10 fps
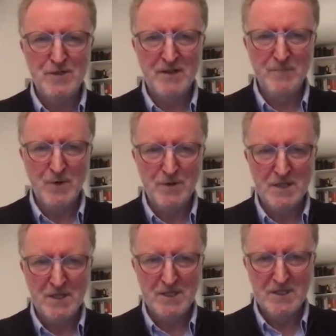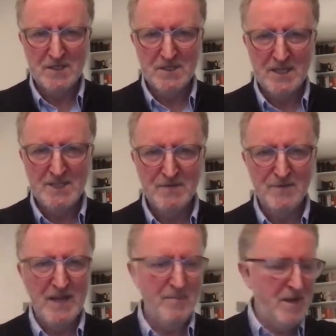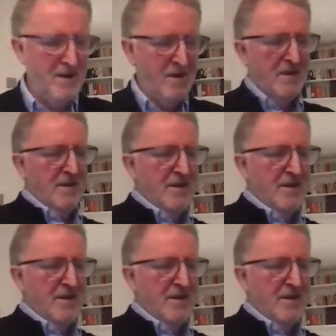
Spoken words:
I've brought a slice of lemon,